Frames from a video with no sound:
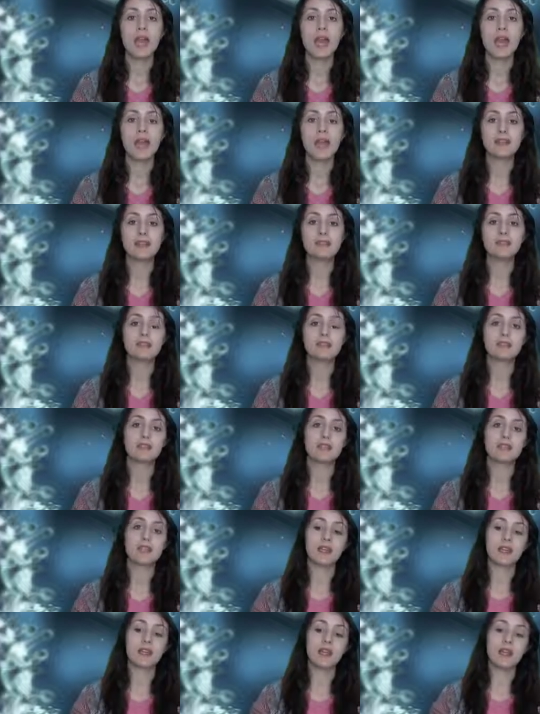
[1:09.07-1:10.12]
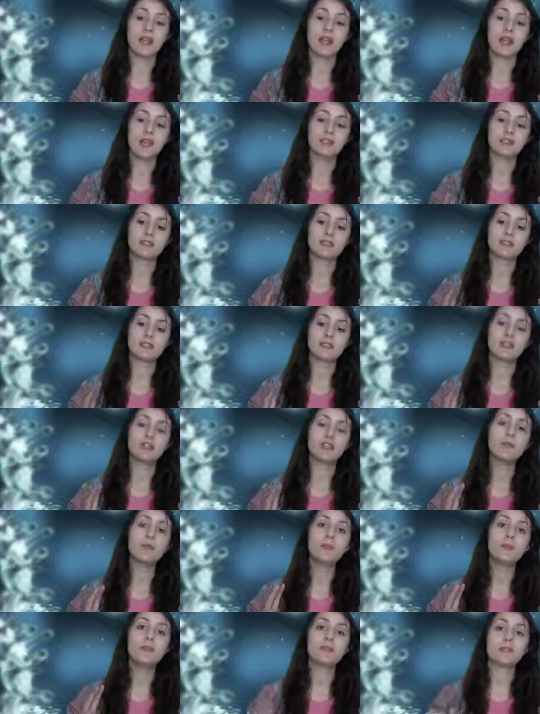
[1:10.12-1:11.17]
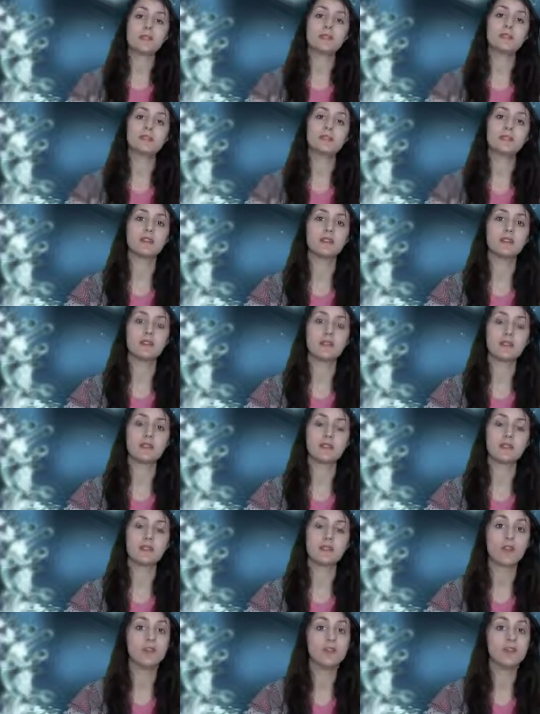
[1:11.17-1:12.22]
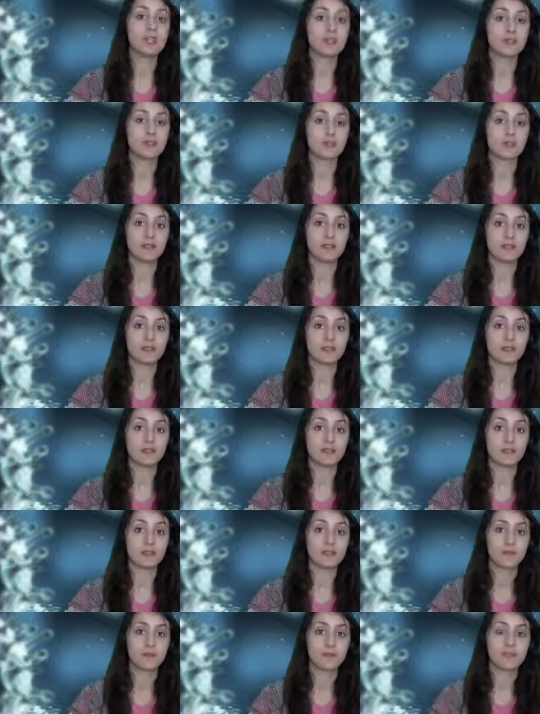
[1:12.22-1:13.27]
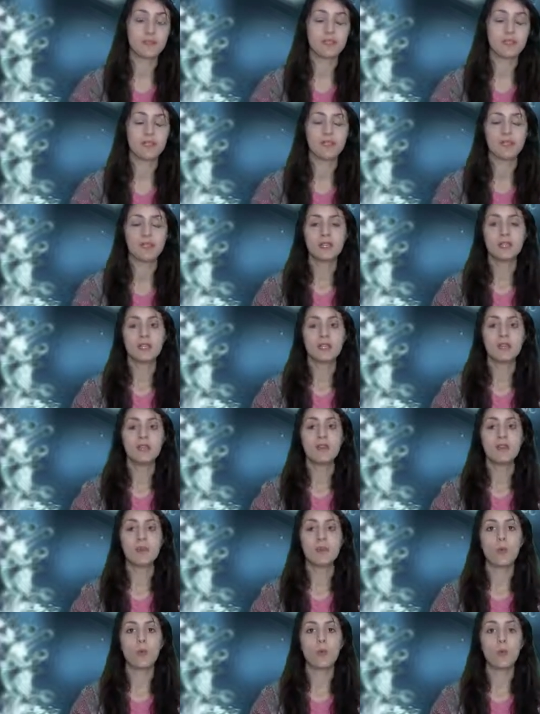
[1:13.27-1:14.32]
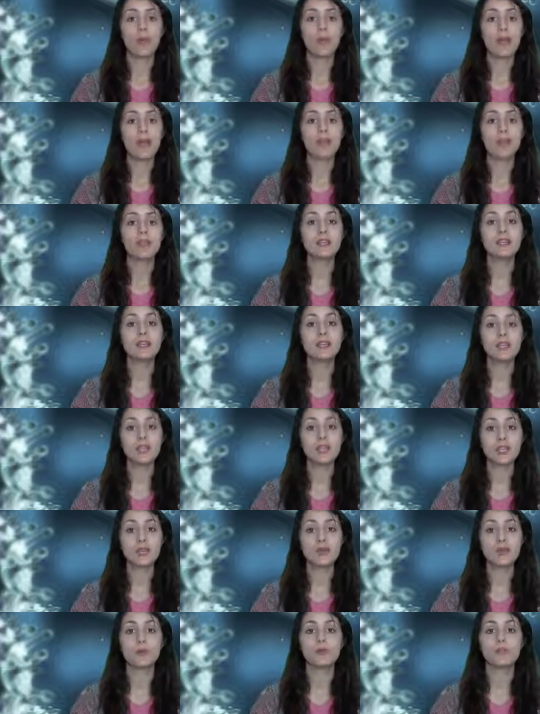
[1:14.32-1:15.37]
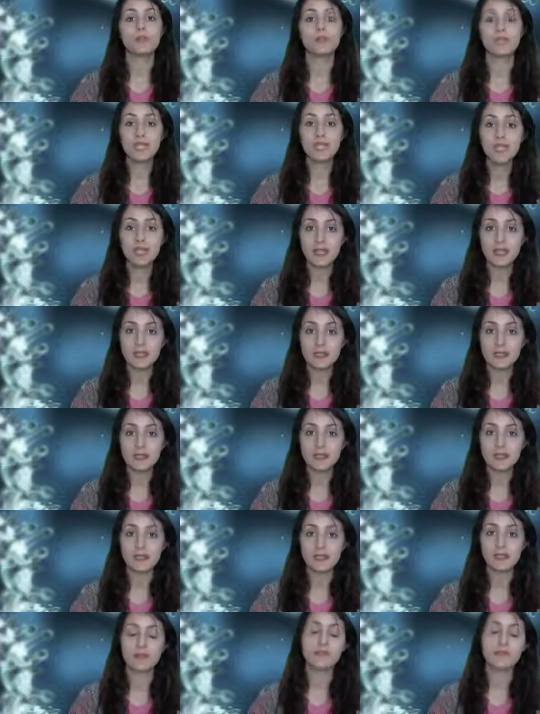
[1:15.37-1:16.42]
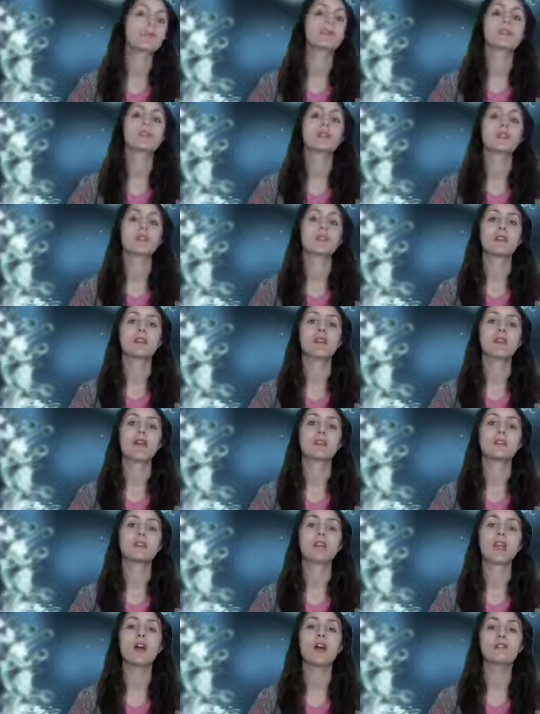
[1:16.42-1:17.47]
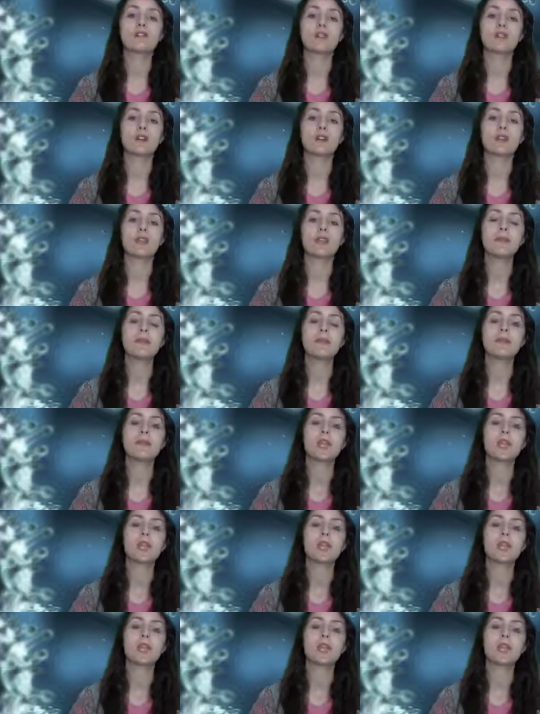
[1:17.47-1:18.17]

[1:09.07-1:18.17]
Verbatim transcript: and at 2 meters of distance. When you sneeze, on the contrary,